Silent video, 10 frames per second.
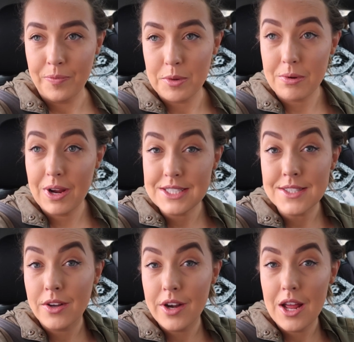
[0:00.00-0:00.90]
The price
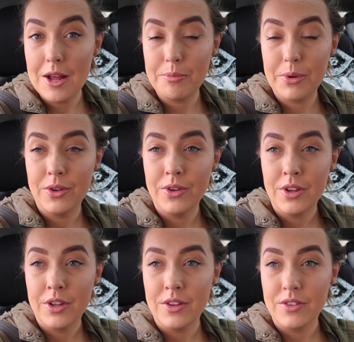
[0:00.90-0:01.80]
has gone up,
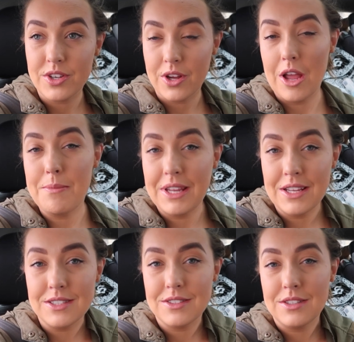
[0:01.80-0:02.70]
the
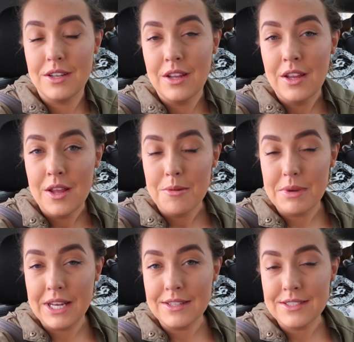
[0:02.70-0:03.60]
timing has
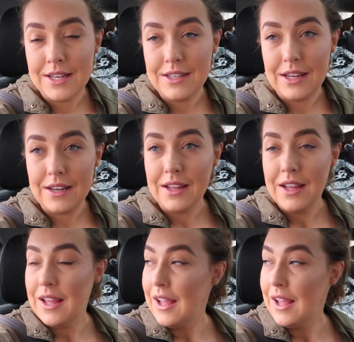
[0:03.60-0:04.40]
been extended,